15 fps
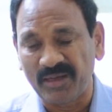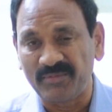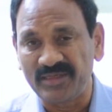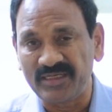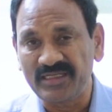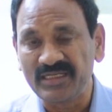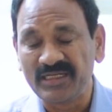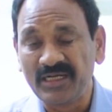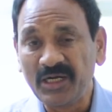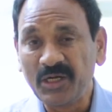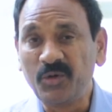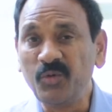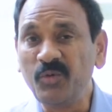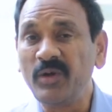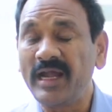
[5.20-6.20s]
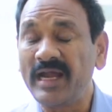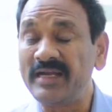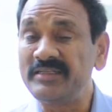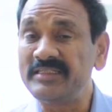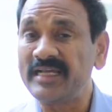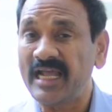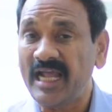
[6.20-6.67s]
memory, who
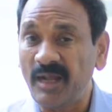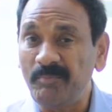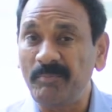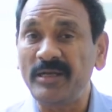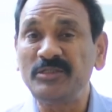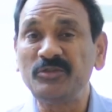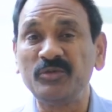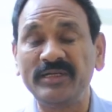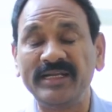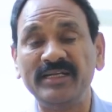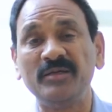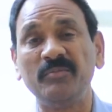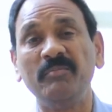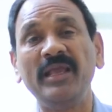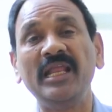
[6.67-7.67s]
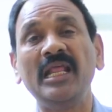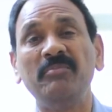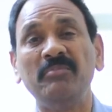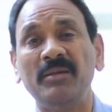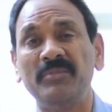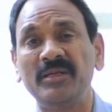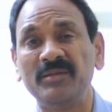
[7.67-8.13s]
had happened to read many
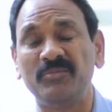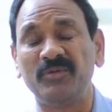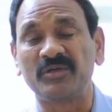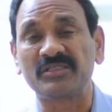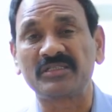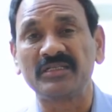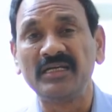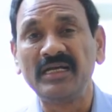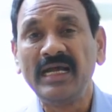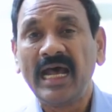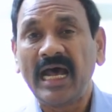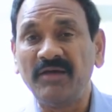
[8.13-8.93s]
memory books,